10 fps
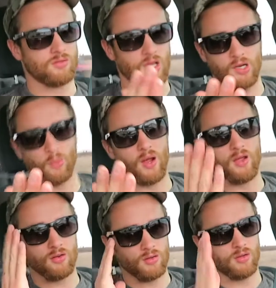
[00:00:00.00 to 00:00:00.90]

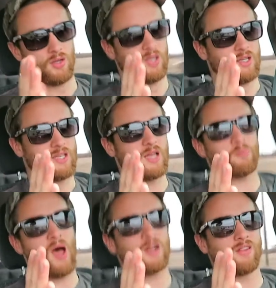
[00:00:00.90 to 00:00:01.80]
takeaway.
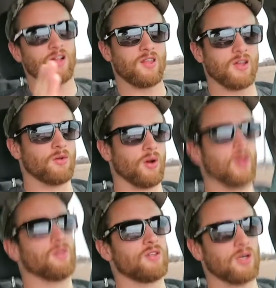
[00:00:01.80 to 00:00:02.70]
Get back to that
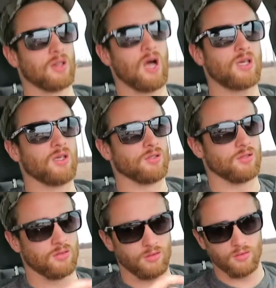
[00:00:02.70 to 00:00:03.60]
takeaway. You're lucky.
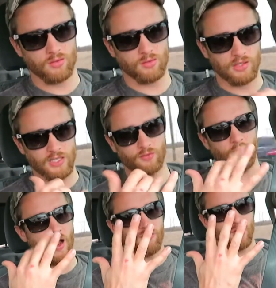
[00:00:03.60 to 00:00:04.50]
List five